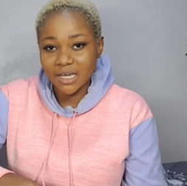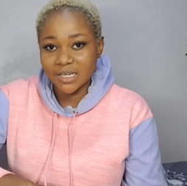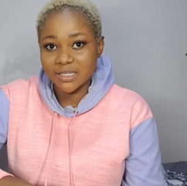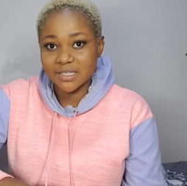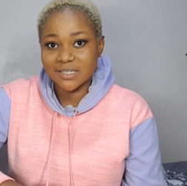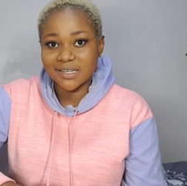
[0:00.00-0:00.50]

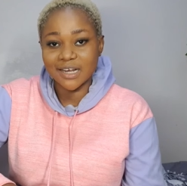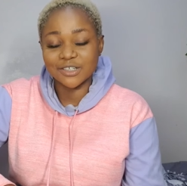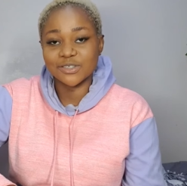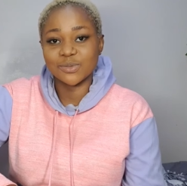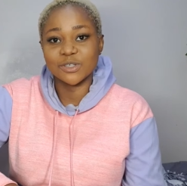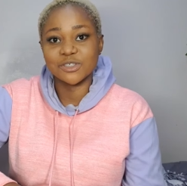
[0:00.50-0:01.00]
It's I
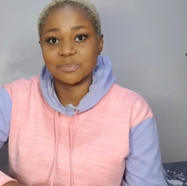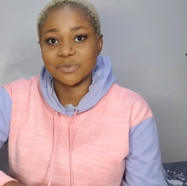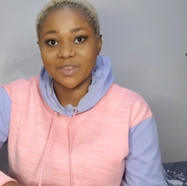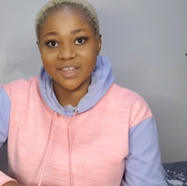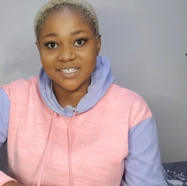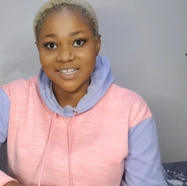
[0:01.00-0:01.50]
just want to
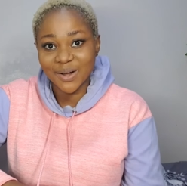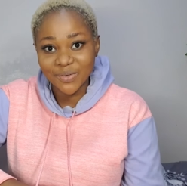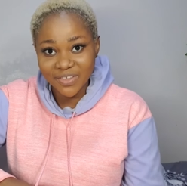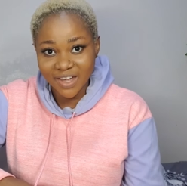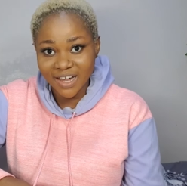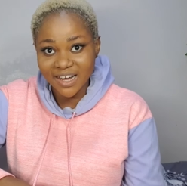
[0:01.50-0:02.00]
put this
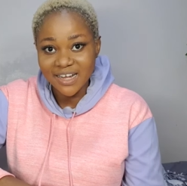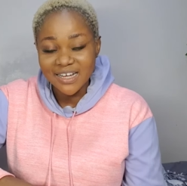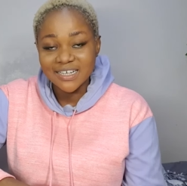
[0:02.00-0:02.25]
out there.